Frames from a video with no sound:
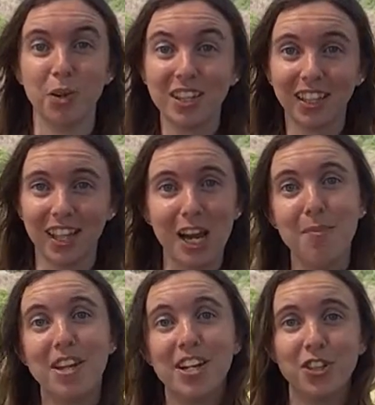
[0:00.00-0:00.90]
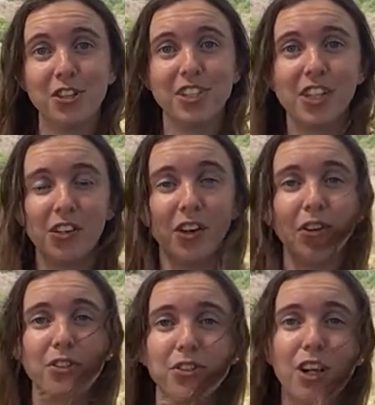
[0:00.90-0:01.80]
with the land managers here at
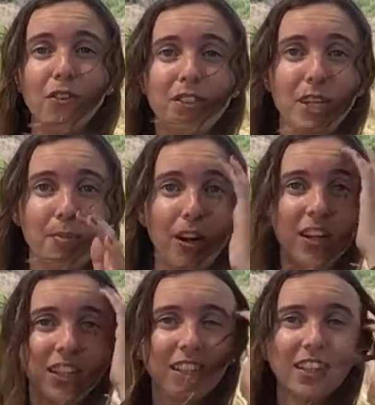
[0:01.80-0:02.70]
Crystal Cove State Park